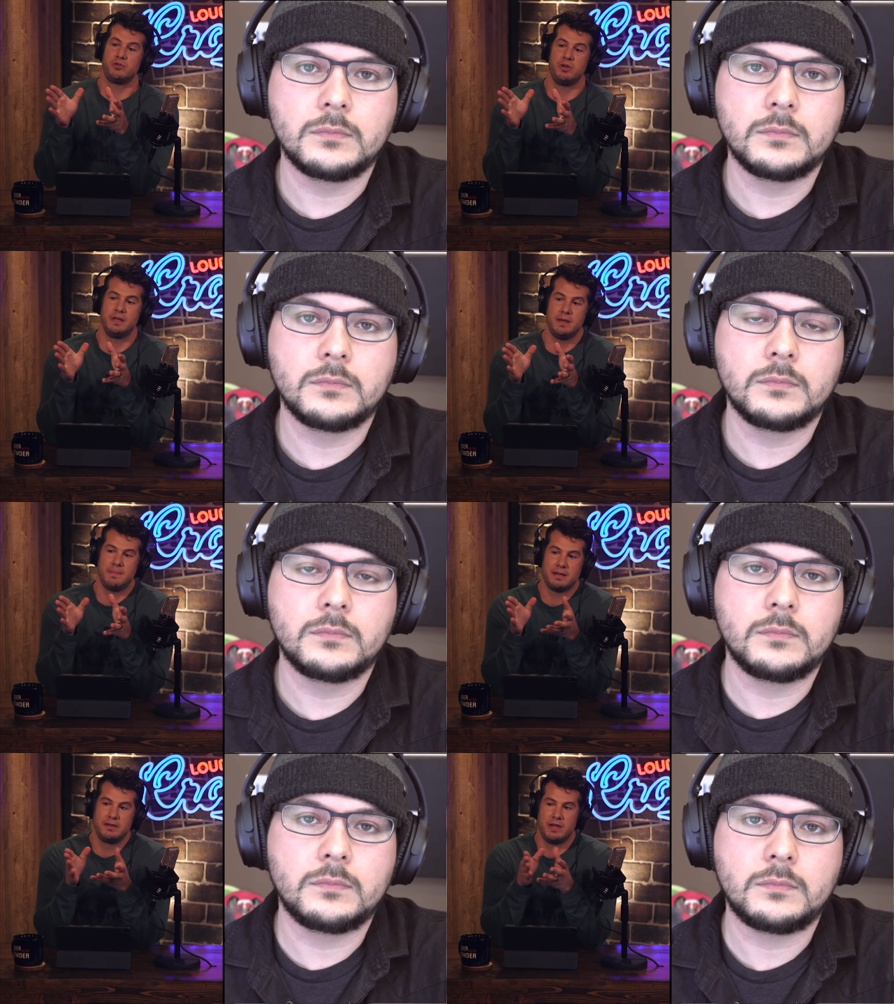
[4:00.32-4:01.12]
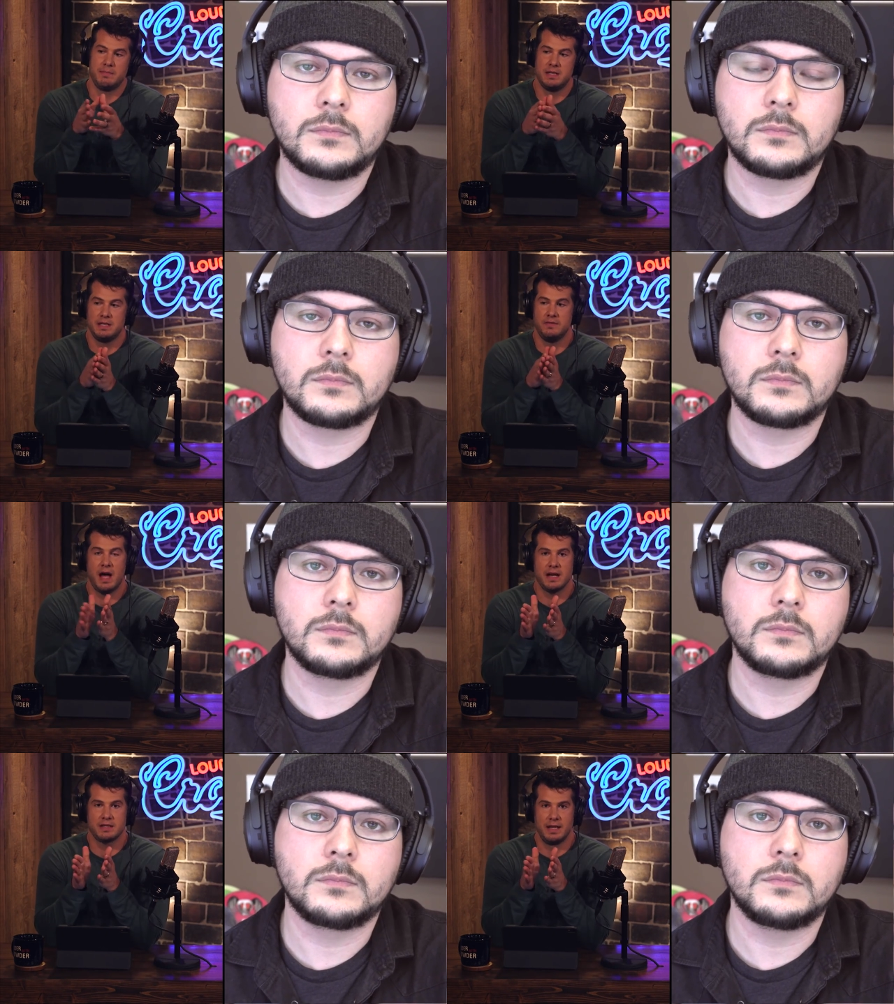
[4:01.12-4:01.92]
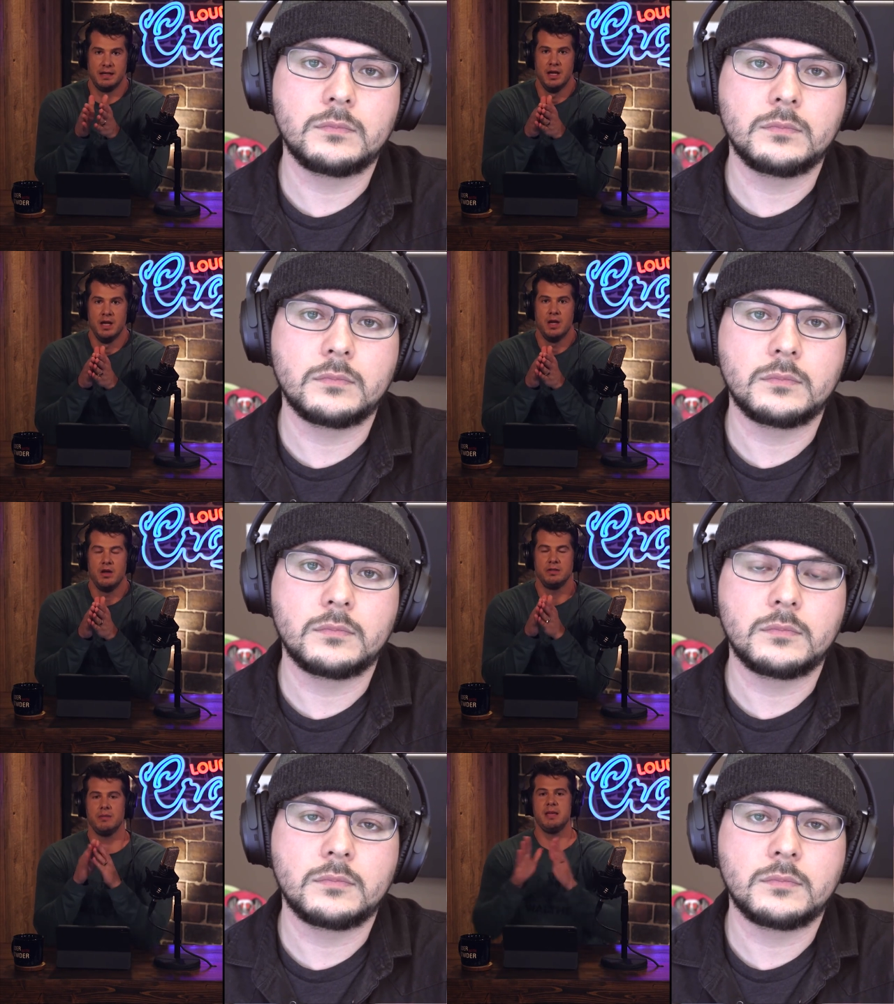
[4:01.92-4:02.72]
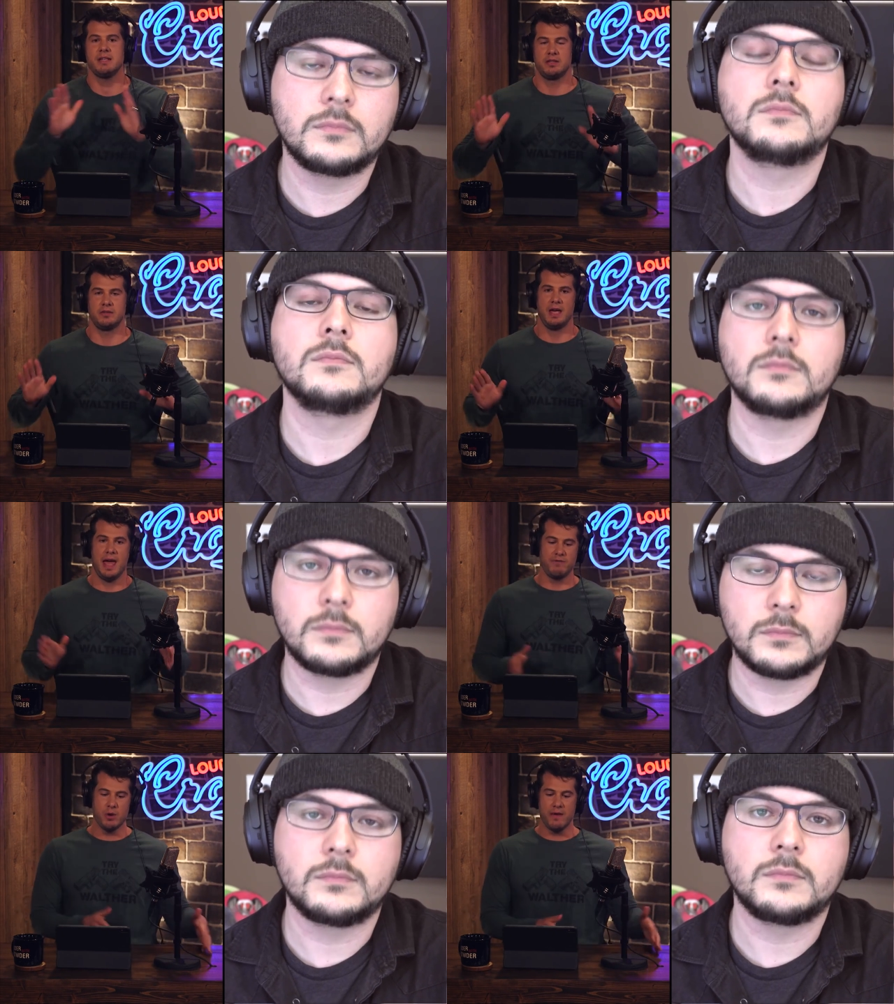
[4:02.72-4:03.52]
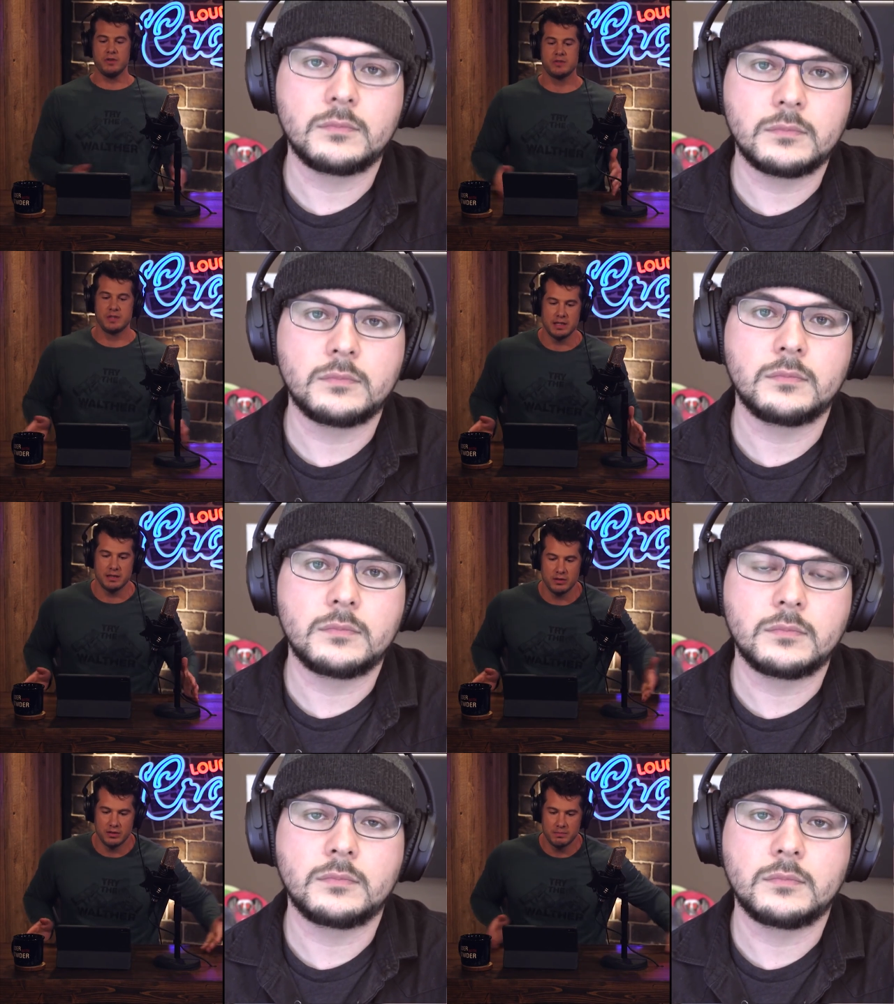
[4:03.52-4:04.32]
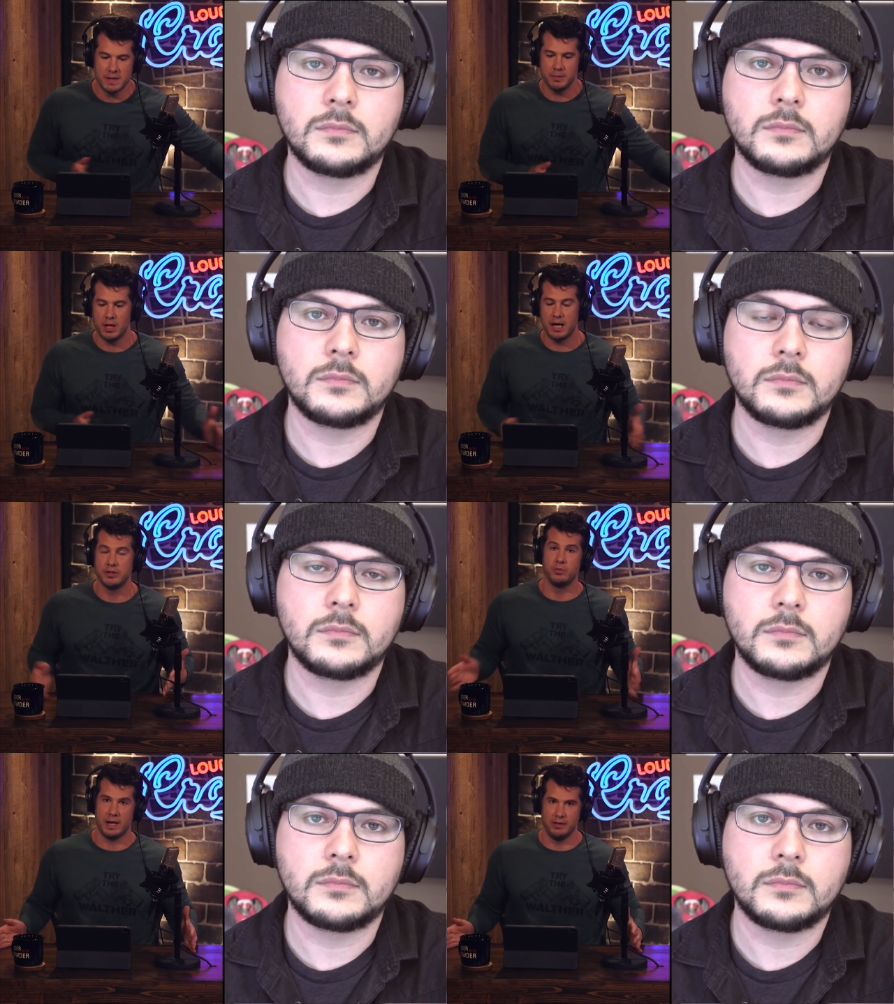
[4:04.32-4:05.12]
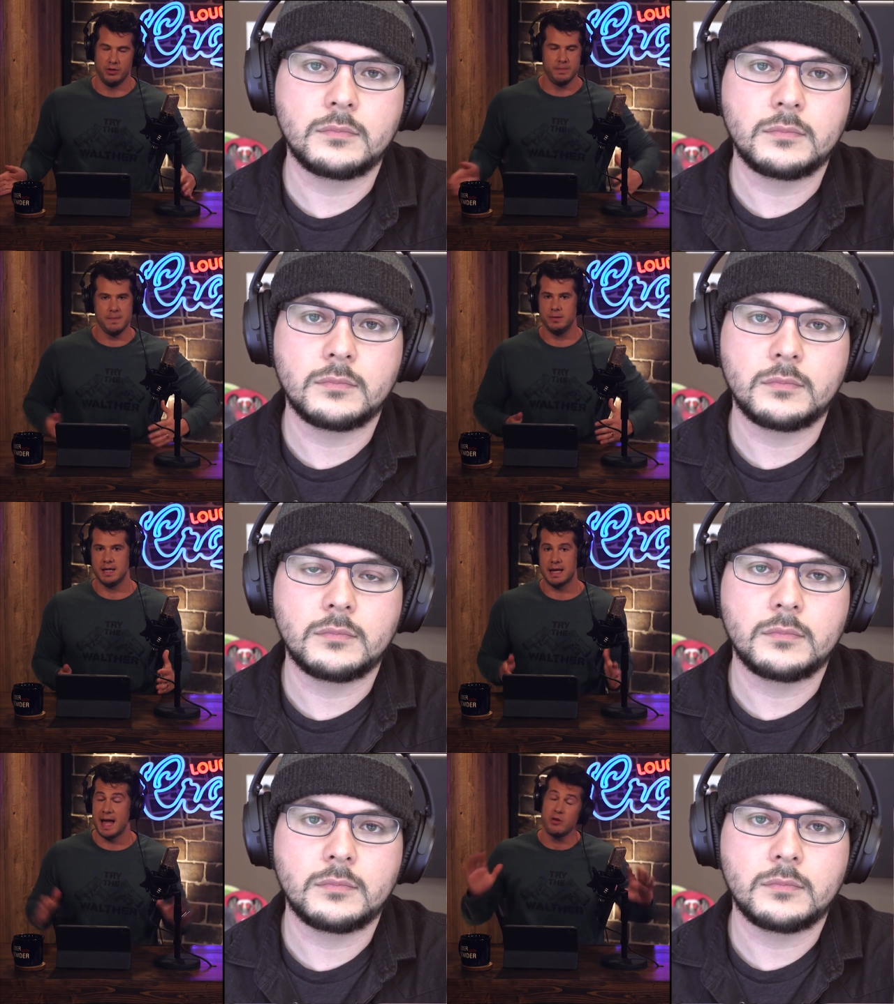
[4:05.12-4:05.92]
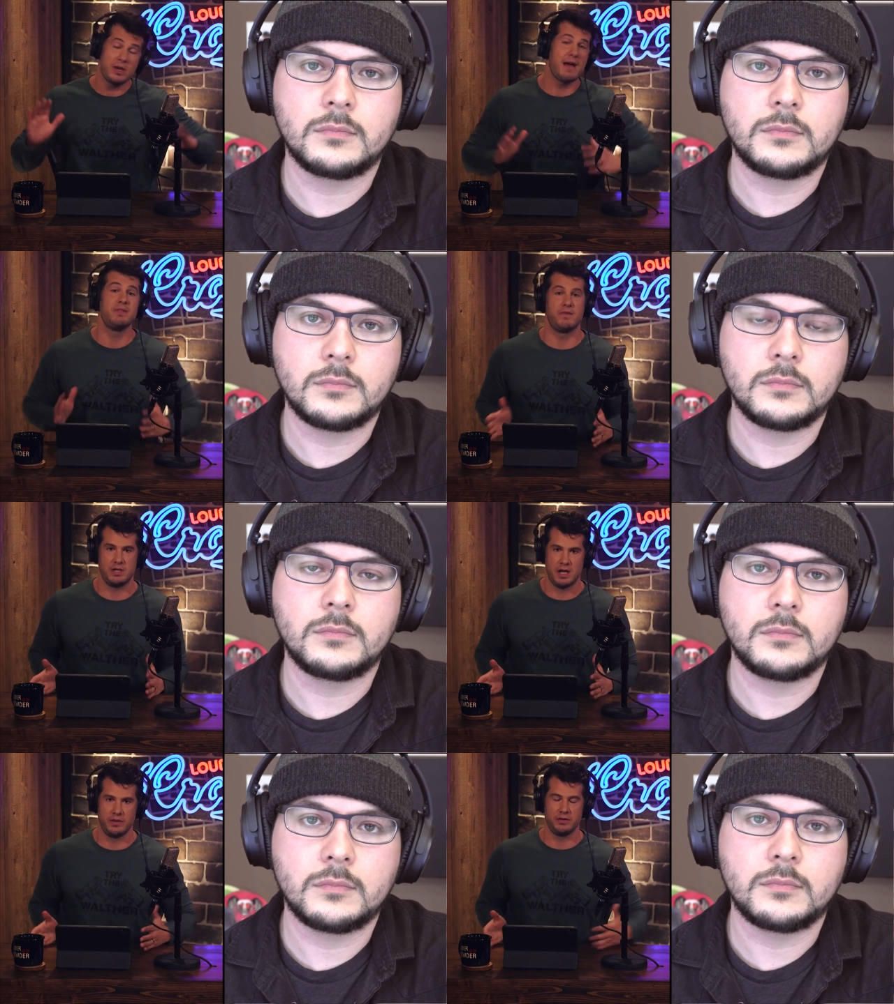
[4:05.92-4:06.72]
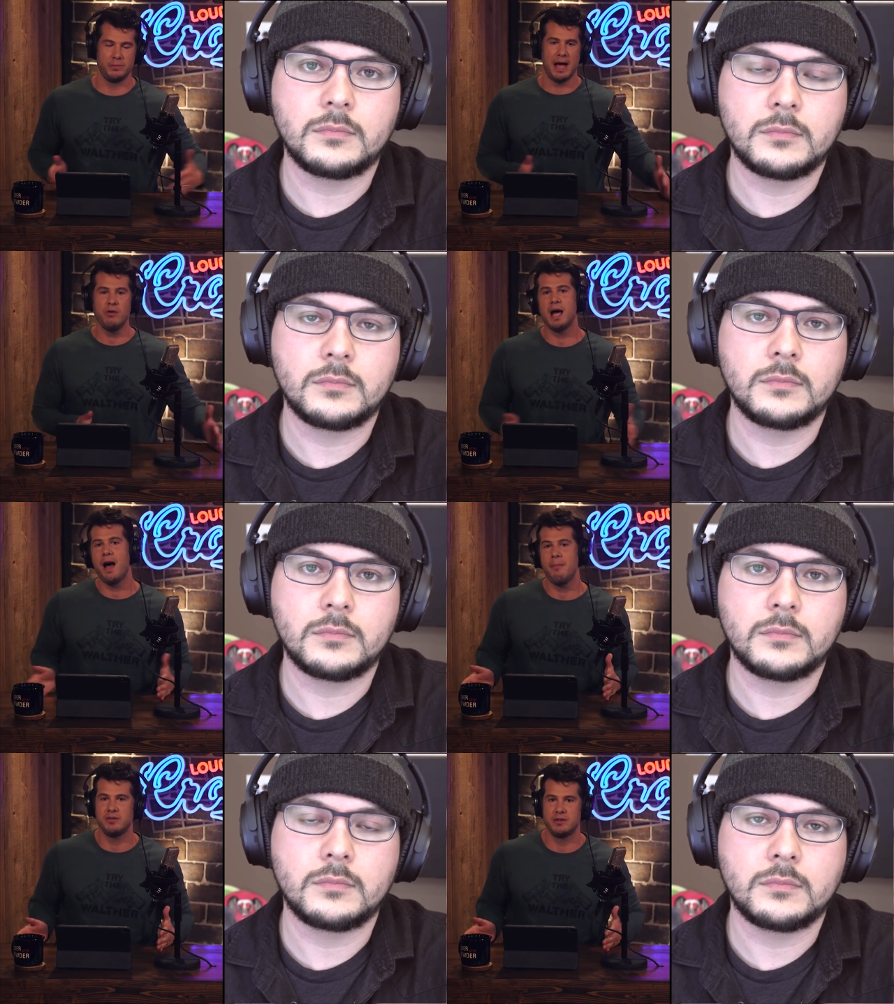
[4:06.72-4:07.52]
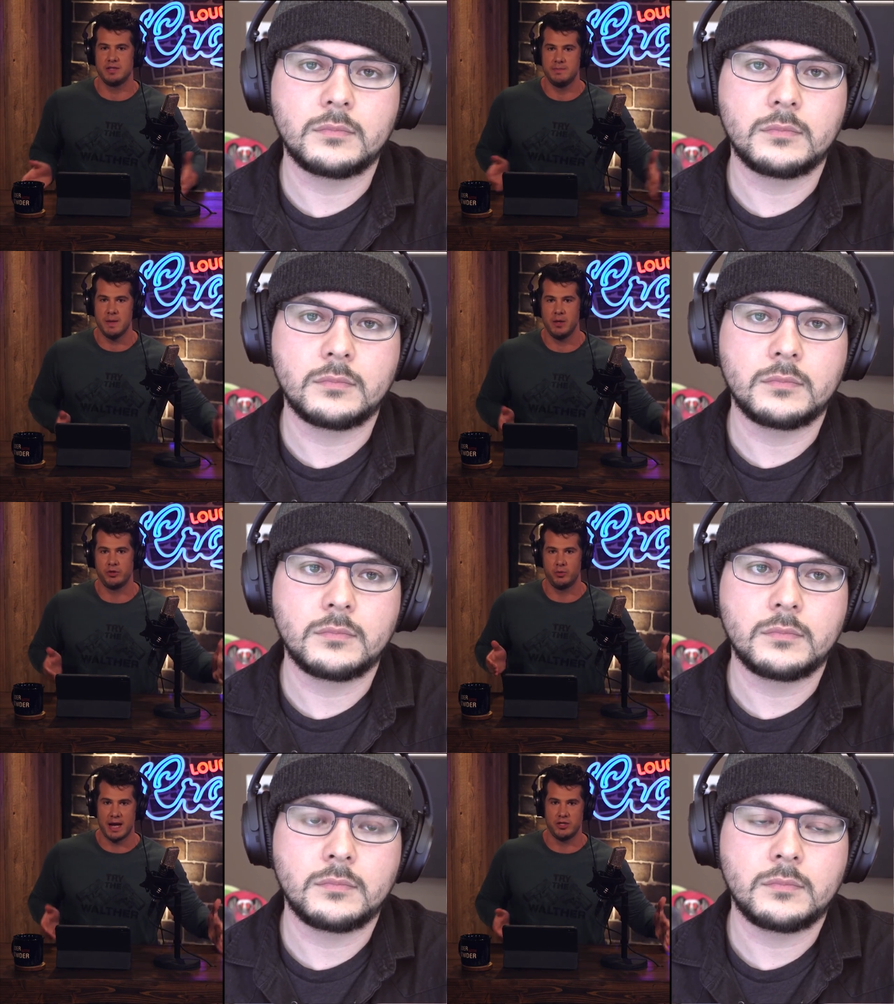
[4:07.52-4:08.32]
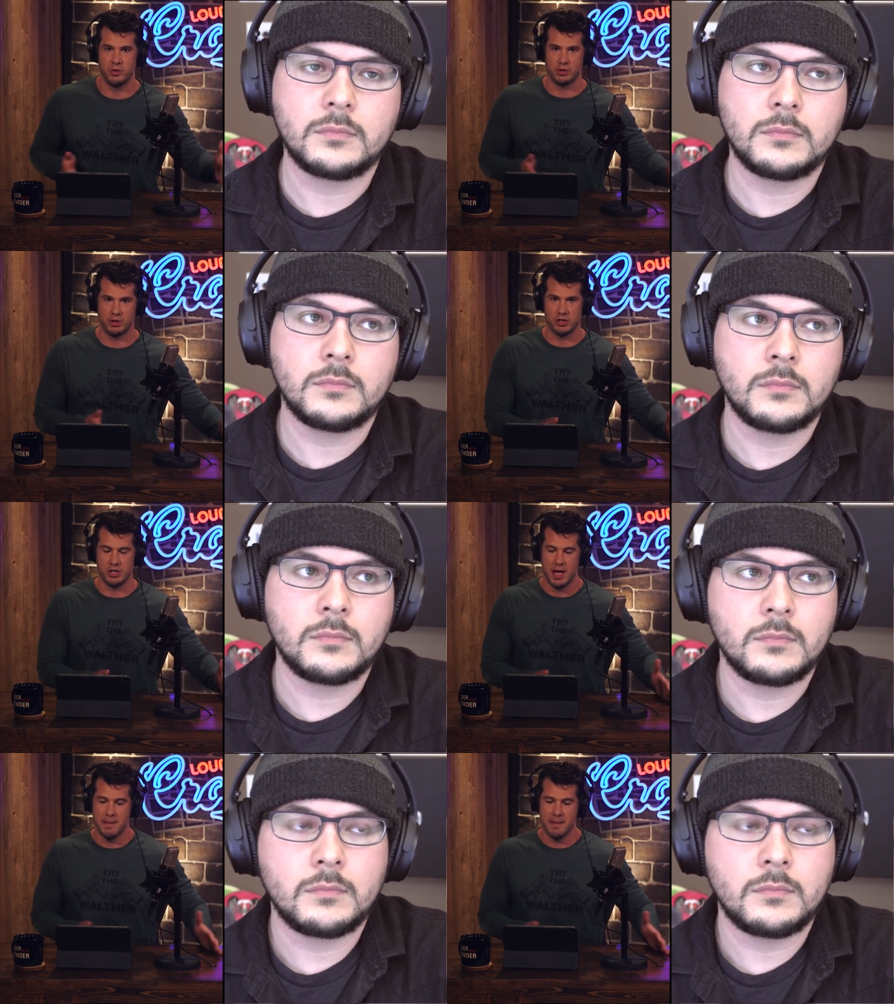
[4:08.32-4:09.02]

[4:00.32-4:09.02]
Speaker 1: it sort of to get back to this NBC Vox thing. Let me ask you this: Have you ever seen people on the right or people like I know that I've never done this, but how common is it to see people on the right to encourage